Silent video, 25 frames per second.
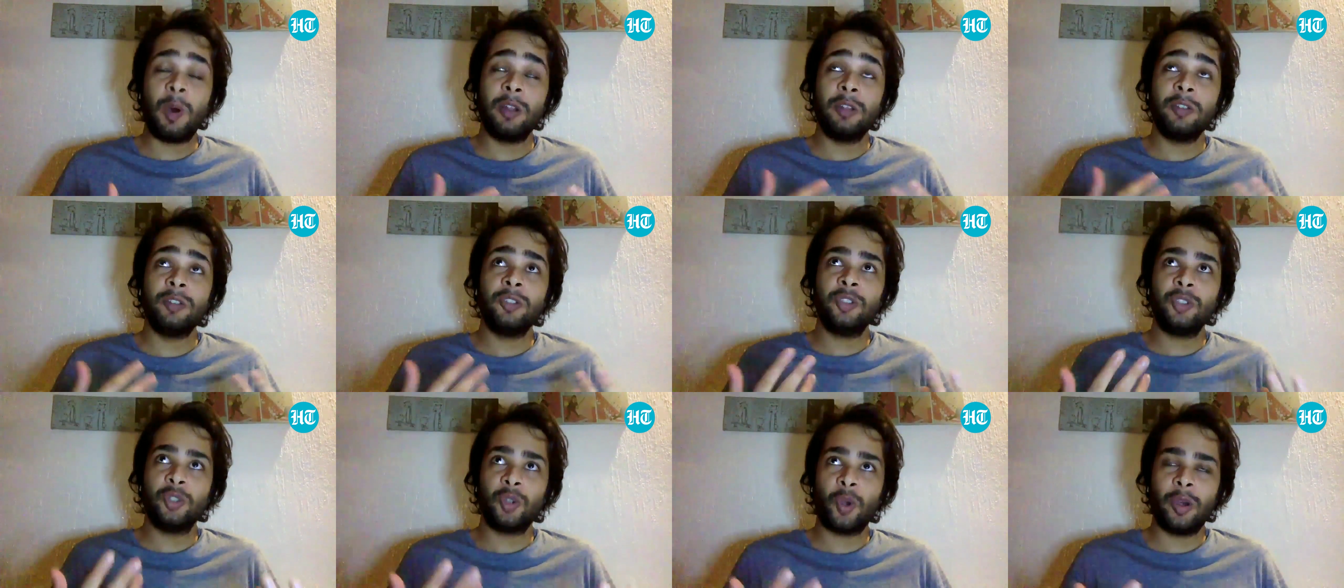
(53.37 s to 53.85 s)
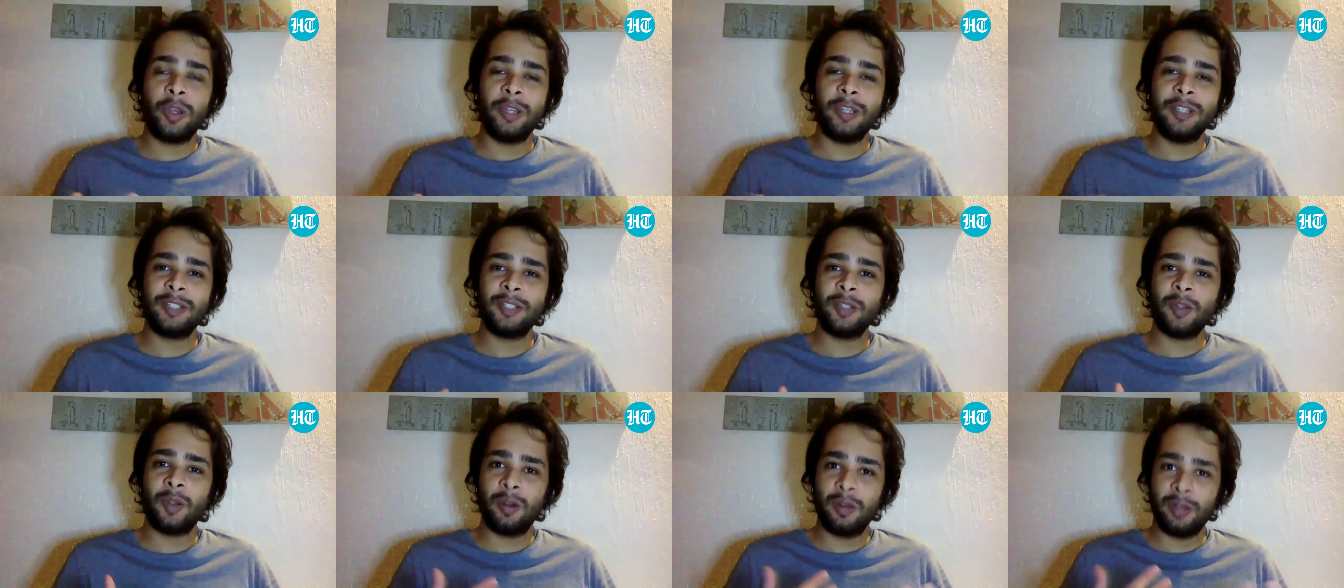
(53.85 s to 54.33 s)
one
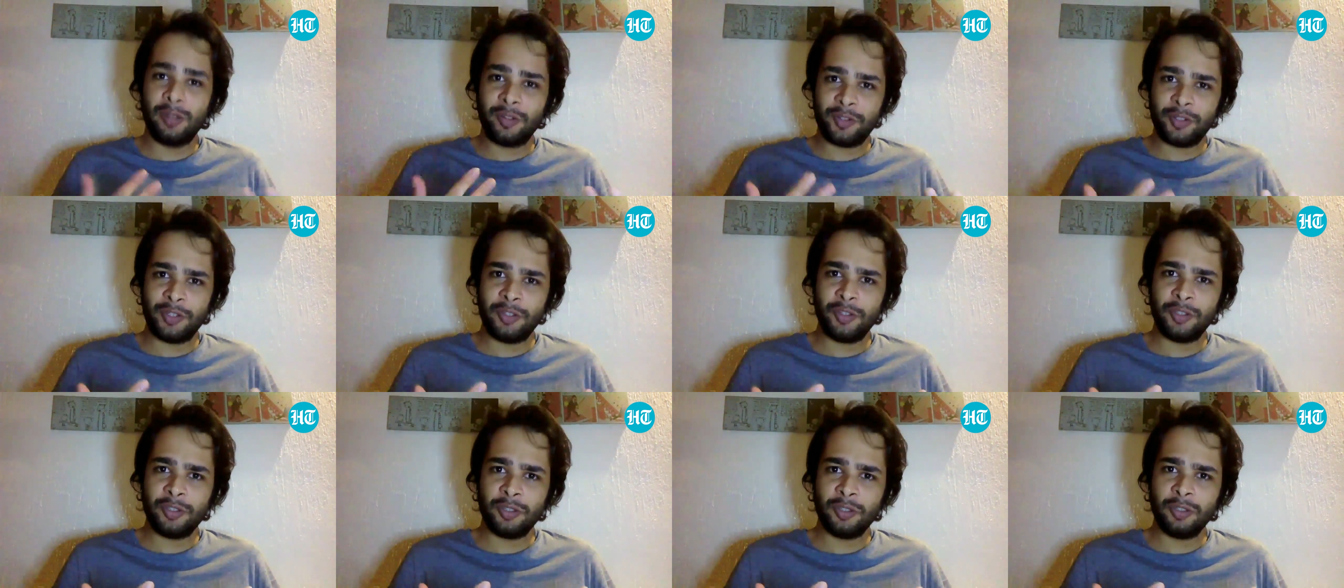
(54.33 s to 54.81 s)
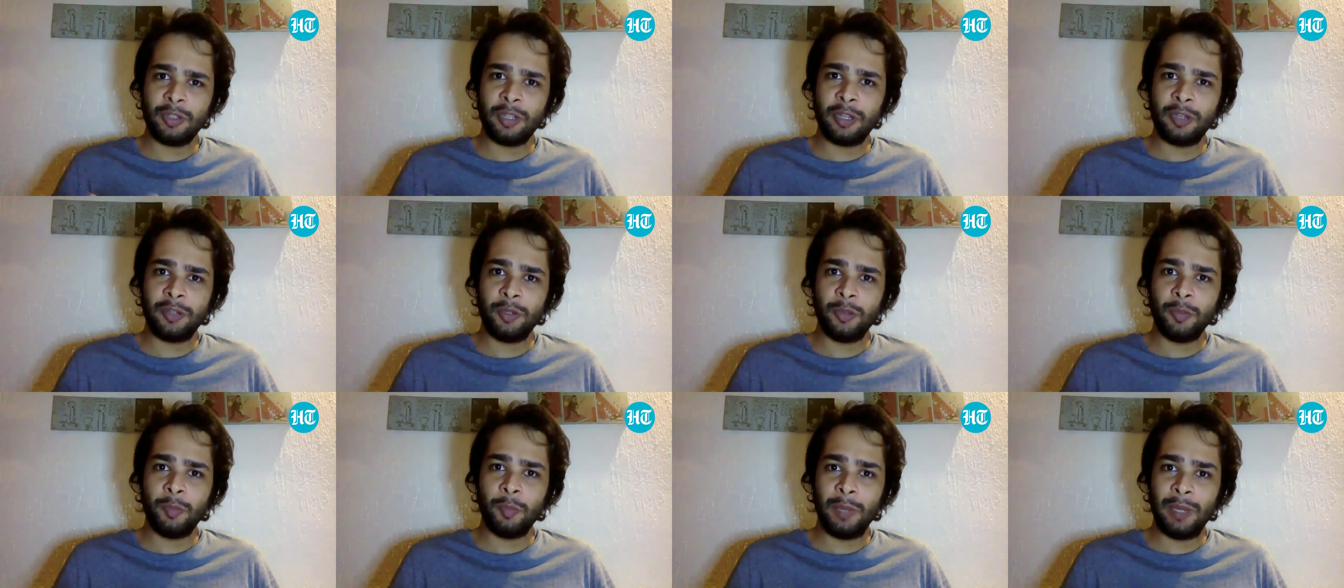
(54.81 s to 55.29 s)
choice or
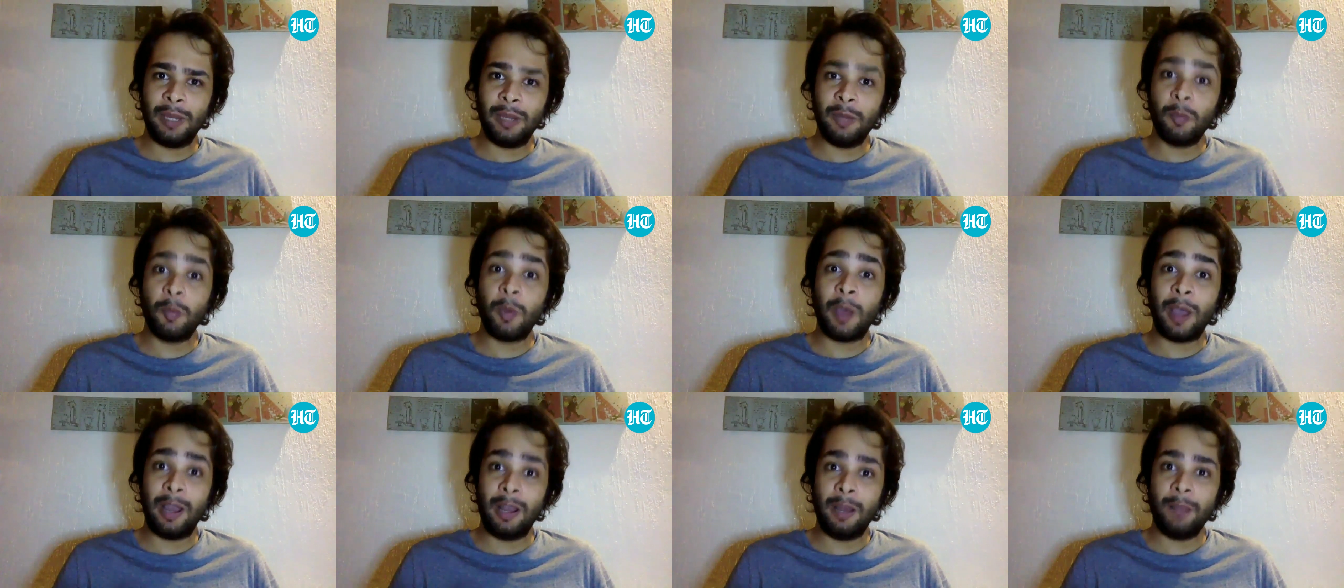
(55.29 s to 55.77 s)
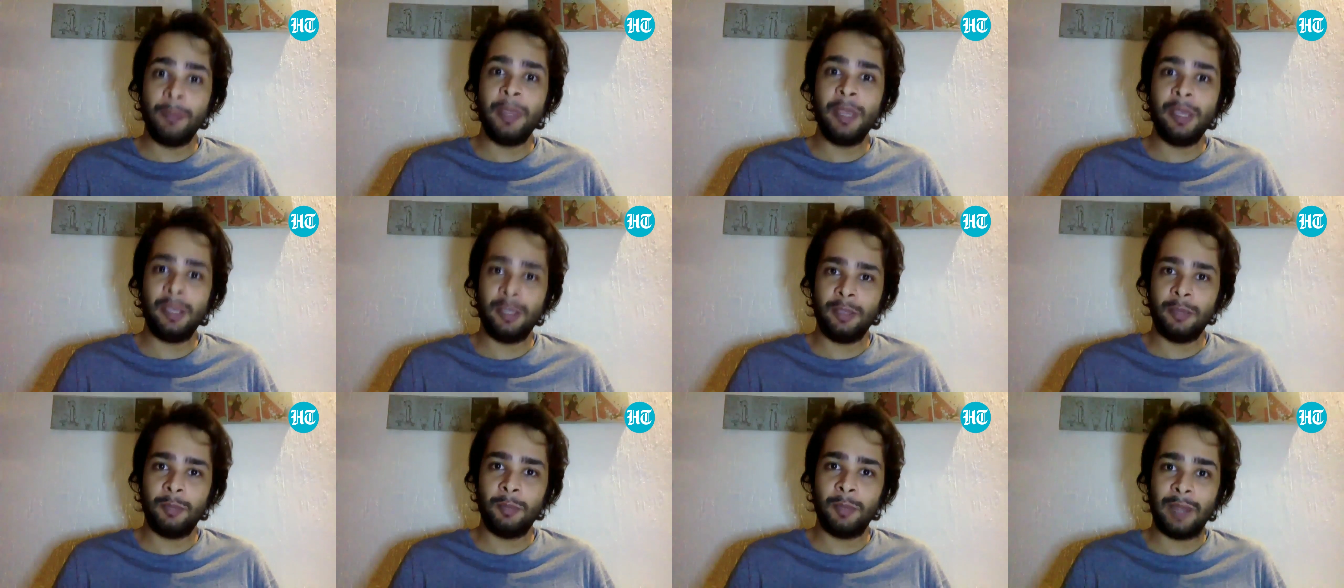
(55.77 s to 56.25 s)
decision that you made while
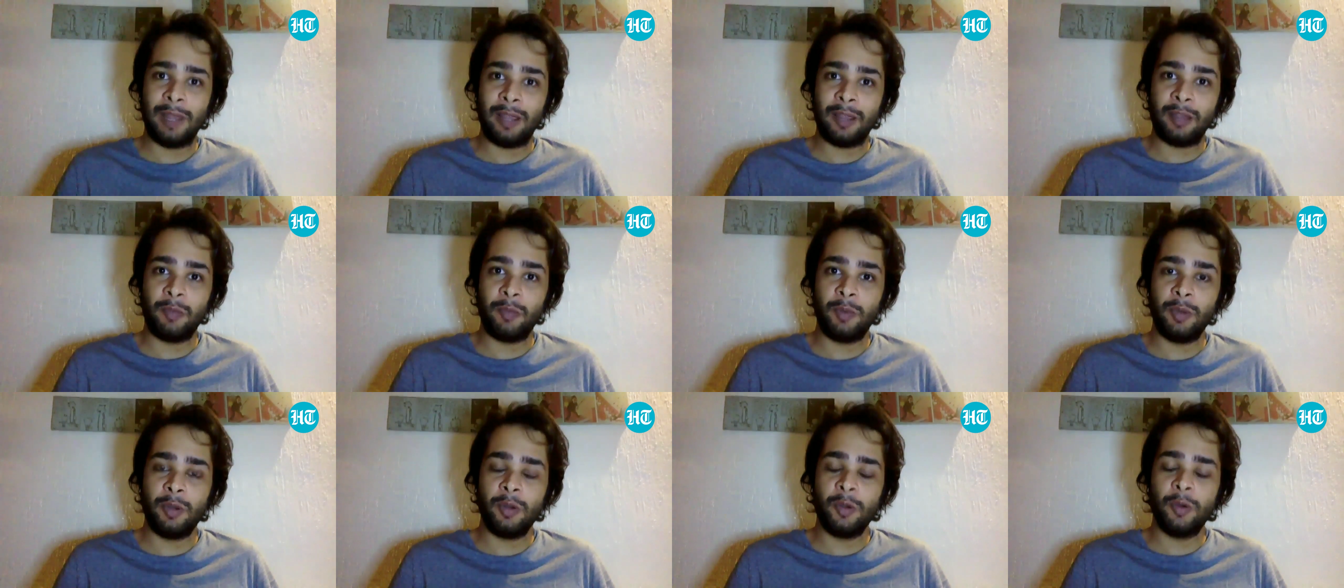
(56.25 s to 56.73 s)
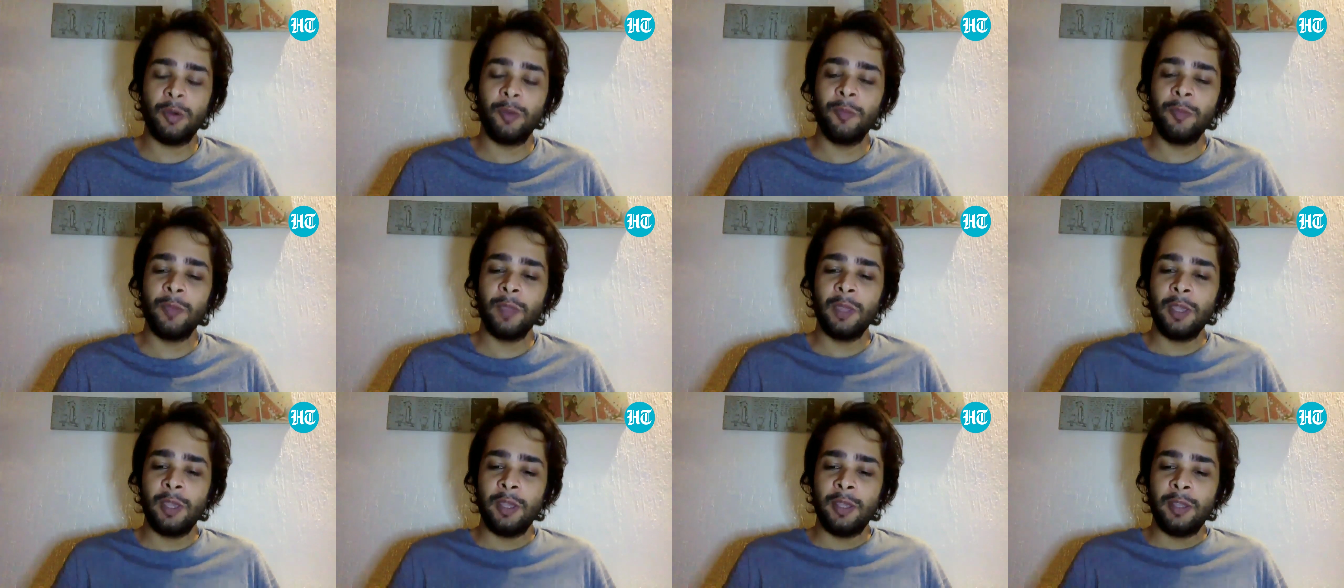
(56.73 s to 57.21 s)
making Black Widow?